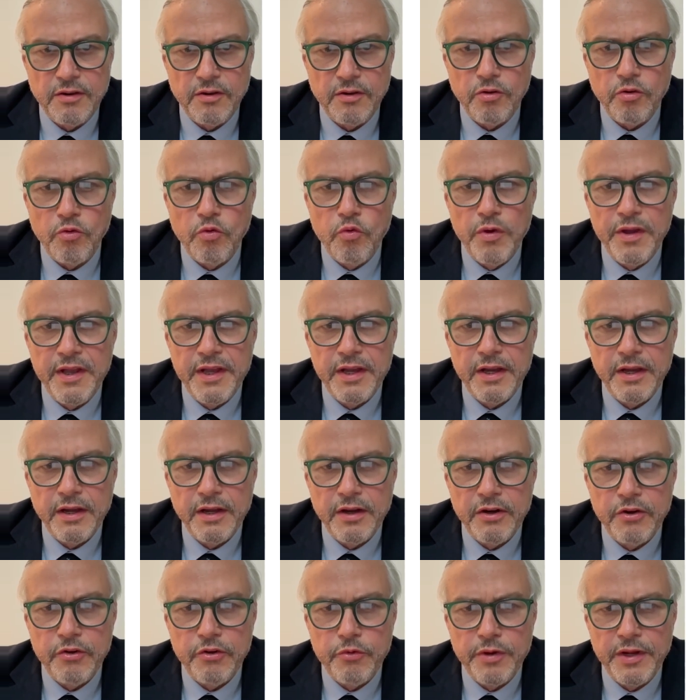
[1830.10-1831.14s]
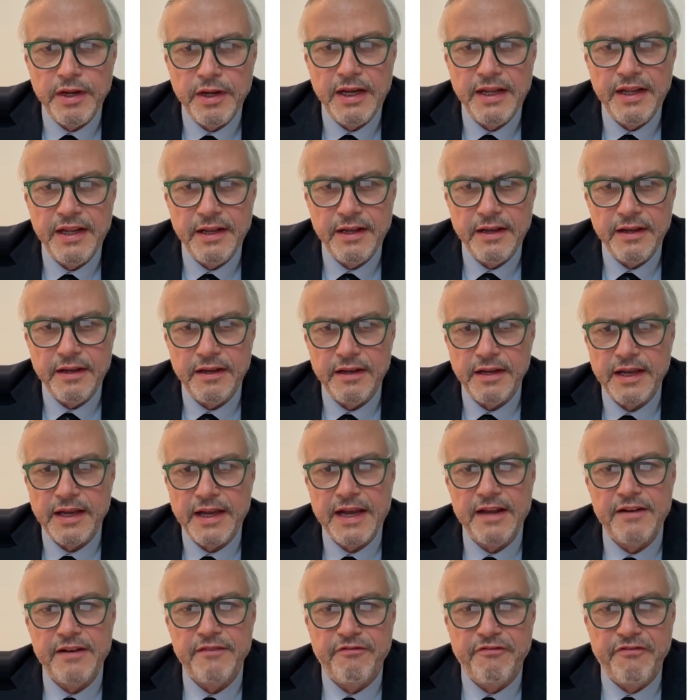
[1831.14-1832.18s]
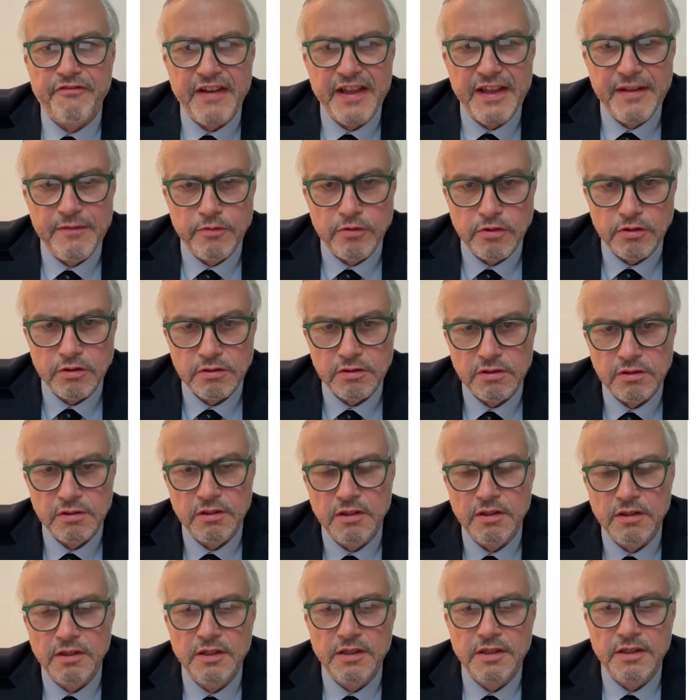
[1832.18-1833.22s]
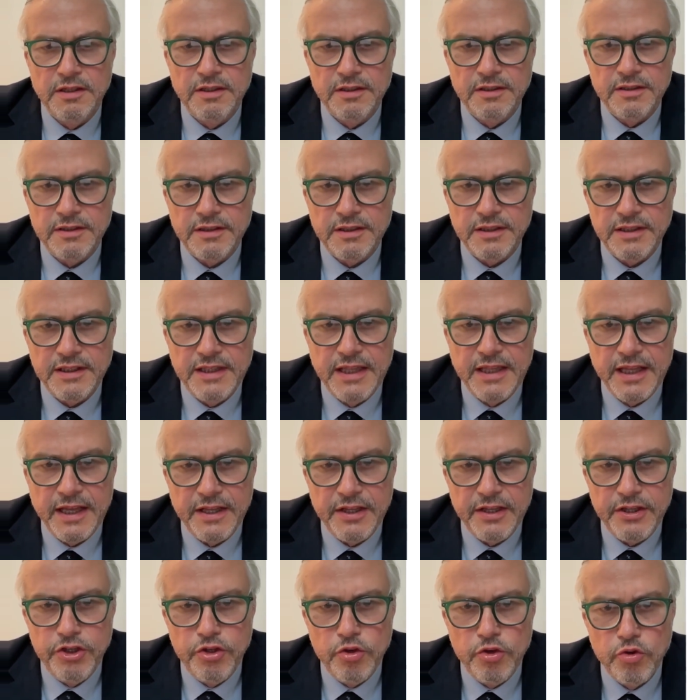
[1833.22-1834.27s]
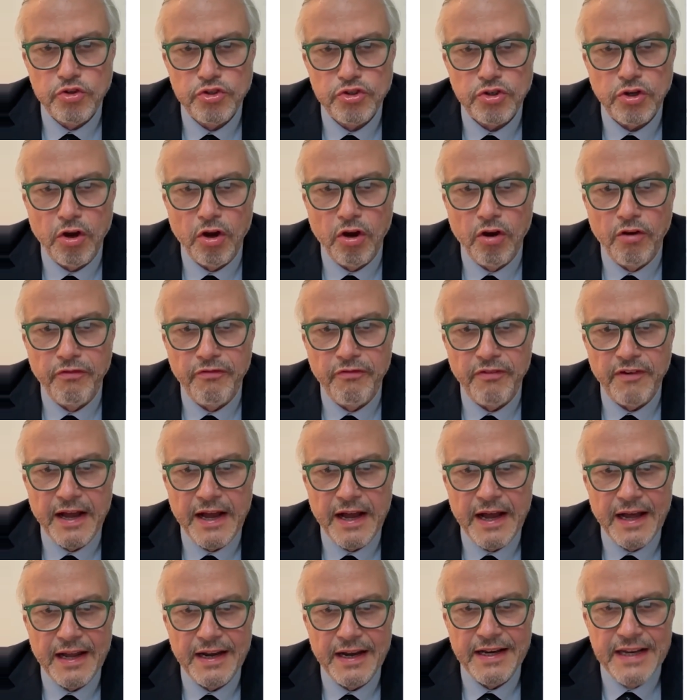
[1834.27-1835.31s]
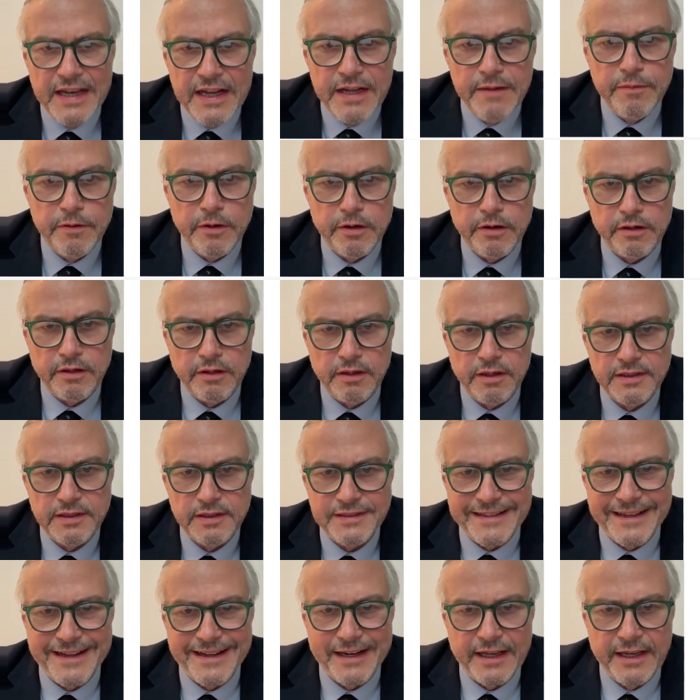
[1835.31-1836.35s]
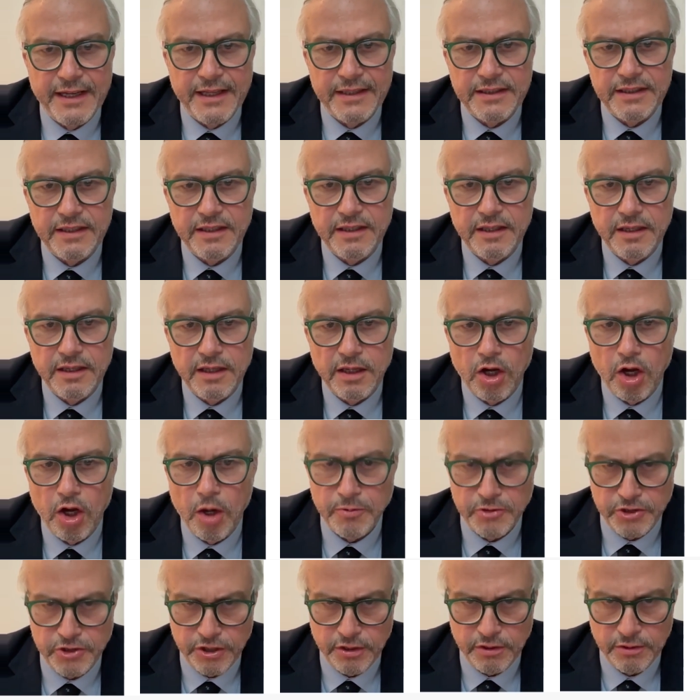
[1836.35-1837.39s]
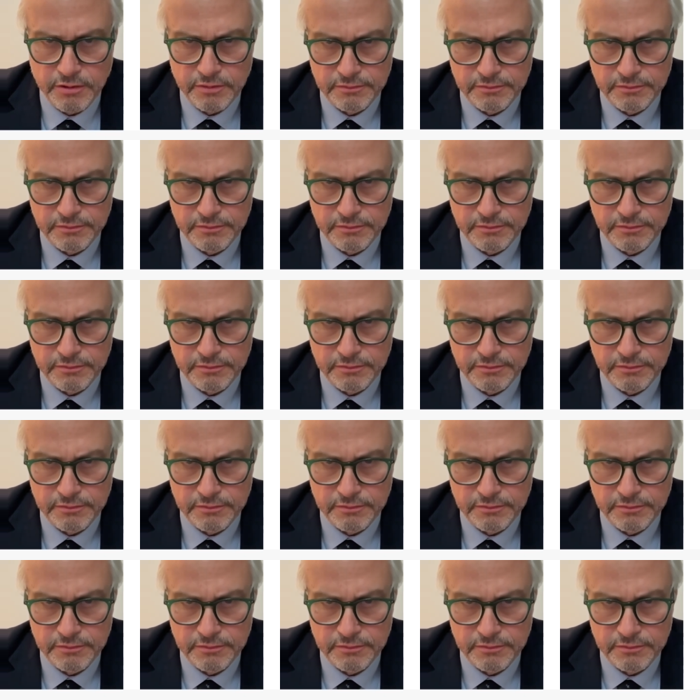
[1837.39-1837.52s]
we really can favor the use of a liver target option.